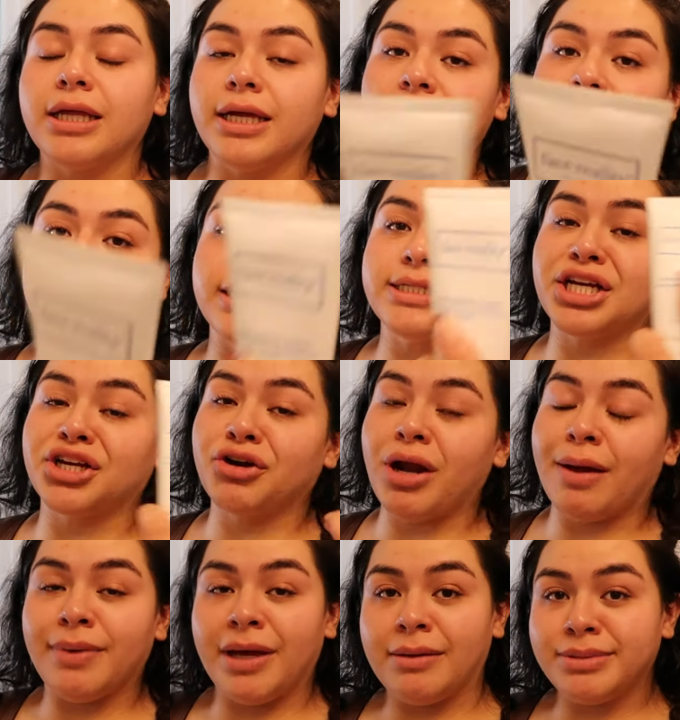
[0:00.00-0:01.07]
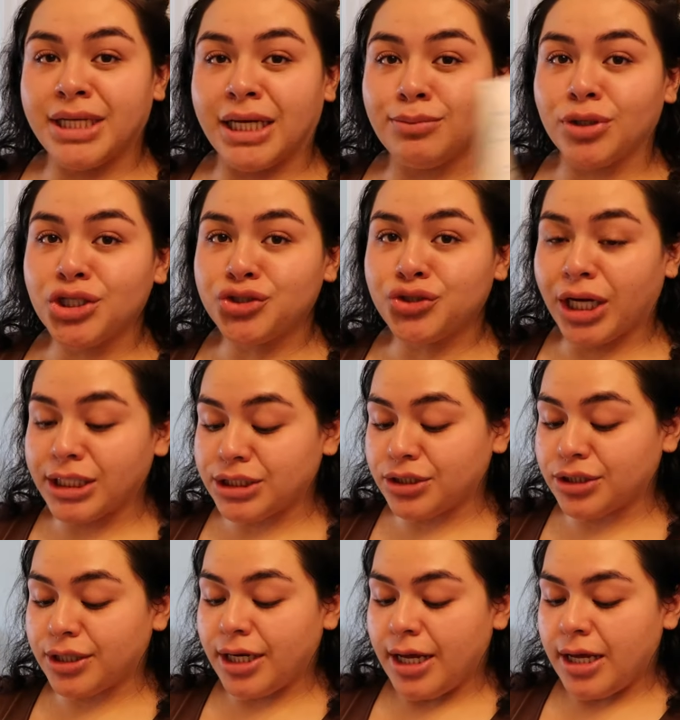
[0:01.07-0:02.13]
It is the Crown Peptide
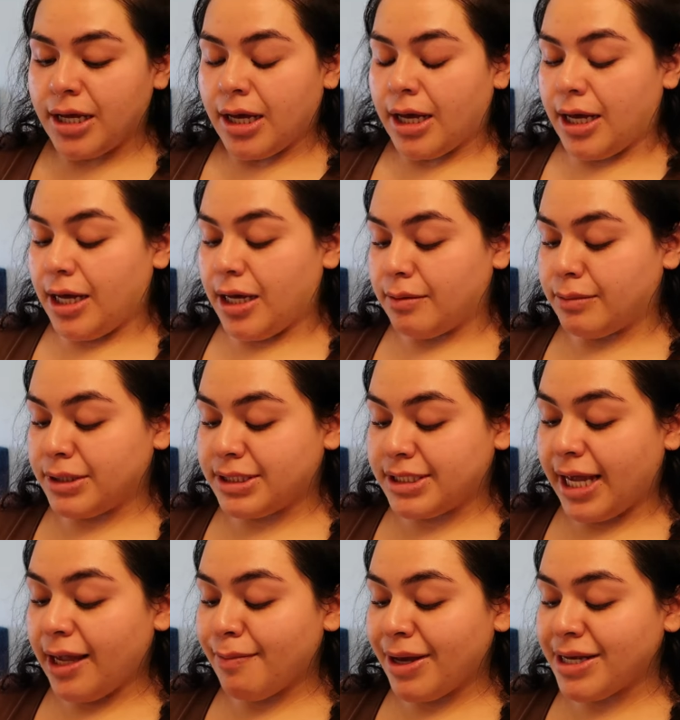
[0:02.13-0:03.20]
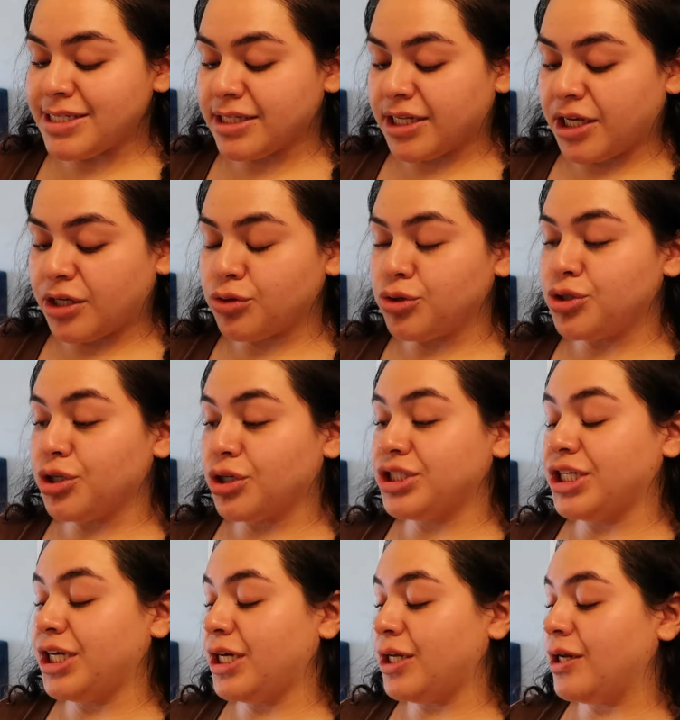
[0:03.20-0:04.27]
Moisturizer. Take my skin
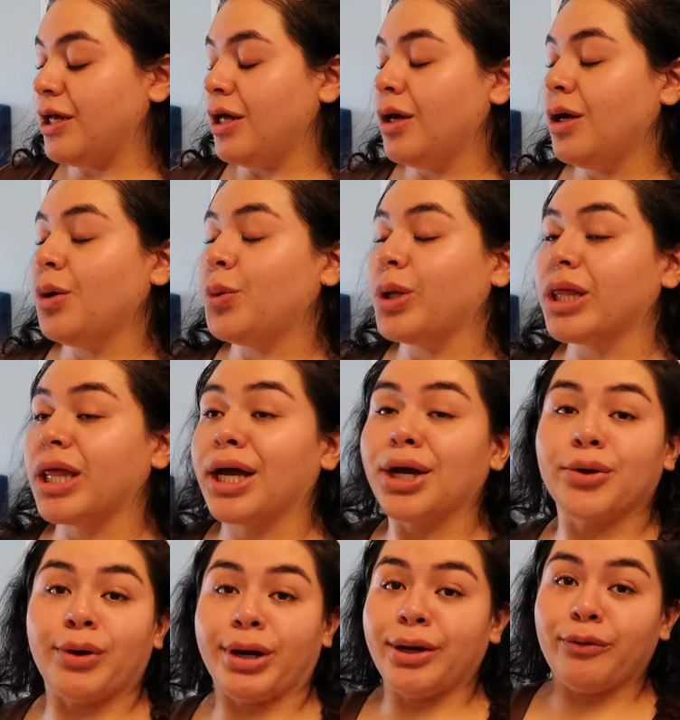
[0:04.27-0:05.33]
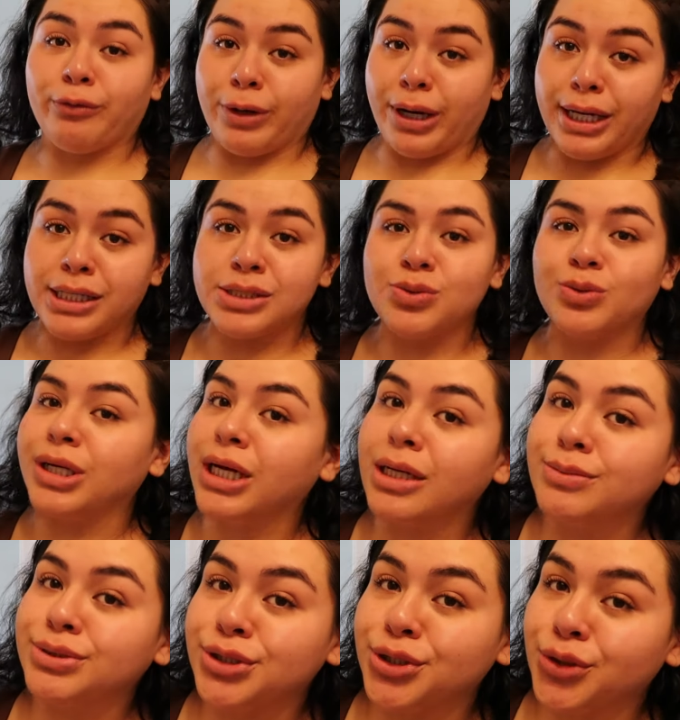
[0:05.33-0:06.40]
routine with like a grain of rice when it
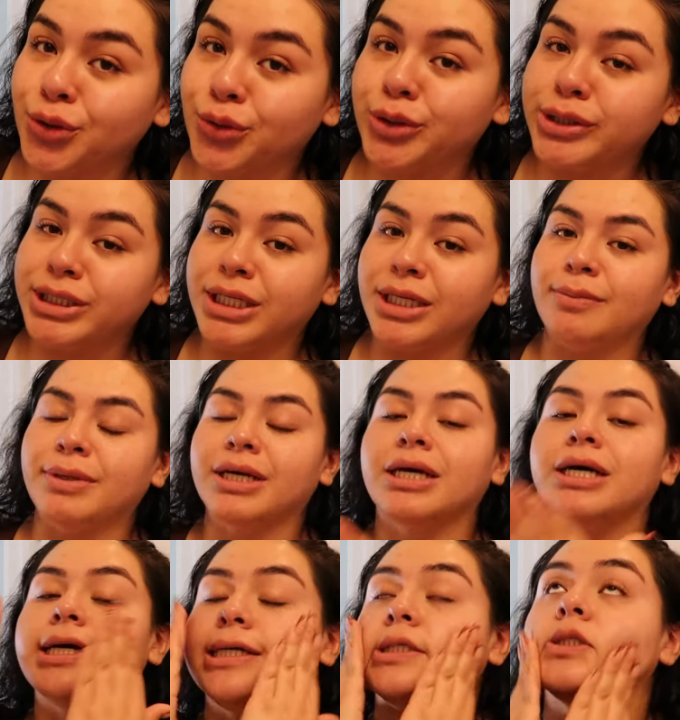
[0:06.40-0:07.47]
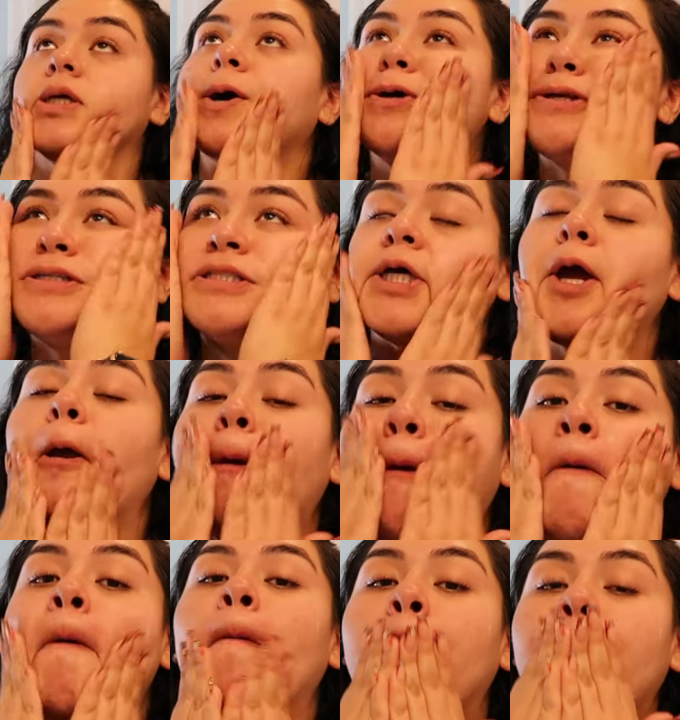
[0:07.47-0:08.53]
comes to your routine, because obviously
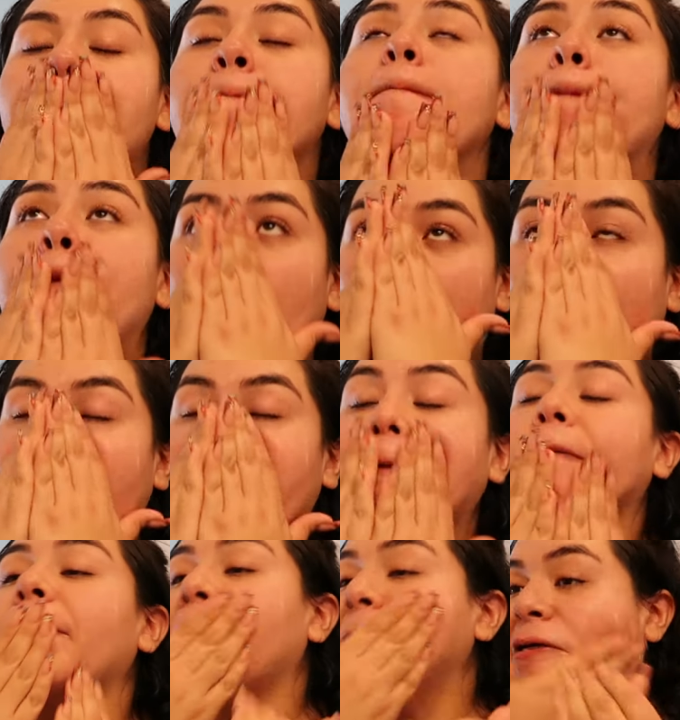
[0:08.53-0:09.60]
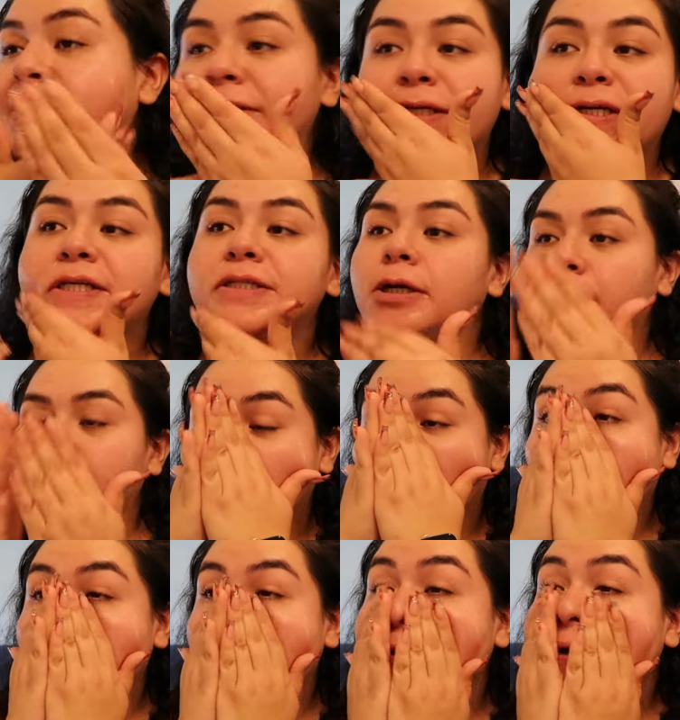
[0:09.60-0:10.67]
everybody's needs are
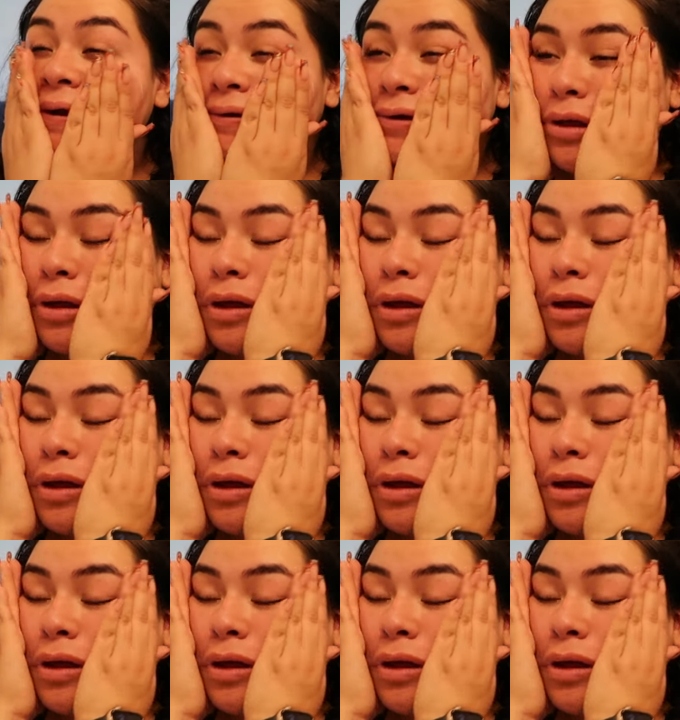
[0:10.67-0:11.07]
different.